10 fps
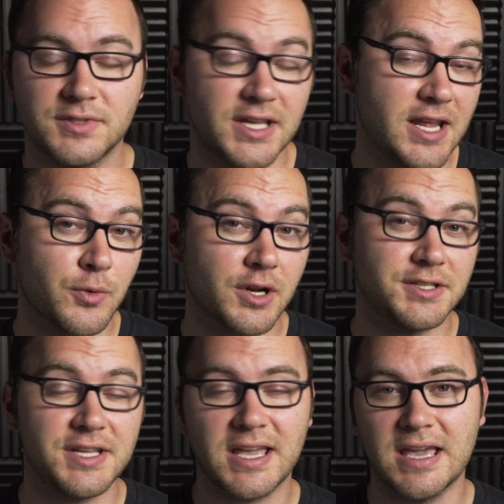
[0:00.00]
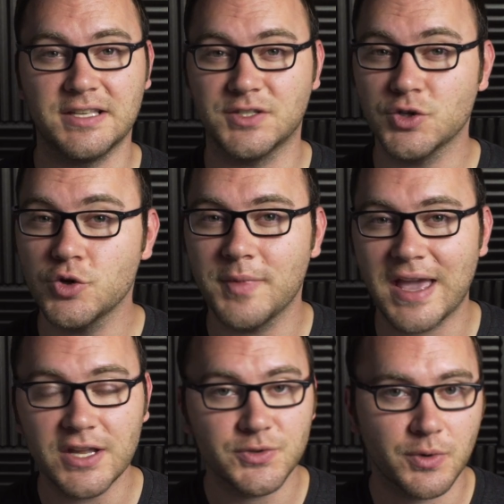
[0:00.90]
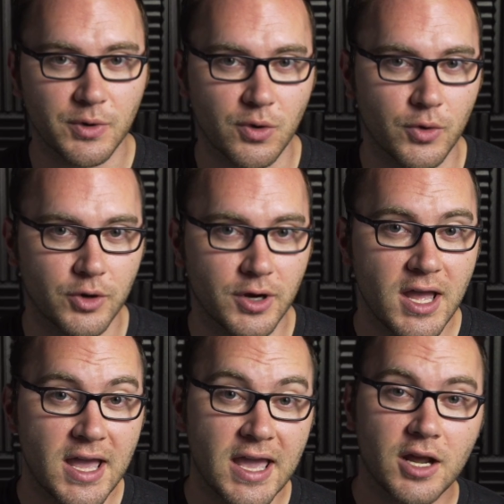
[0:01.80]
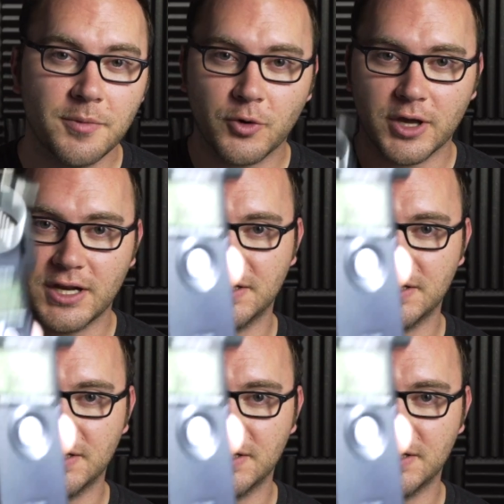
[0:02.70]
Today we're gonna take a Zoom H1 recorder and upgrade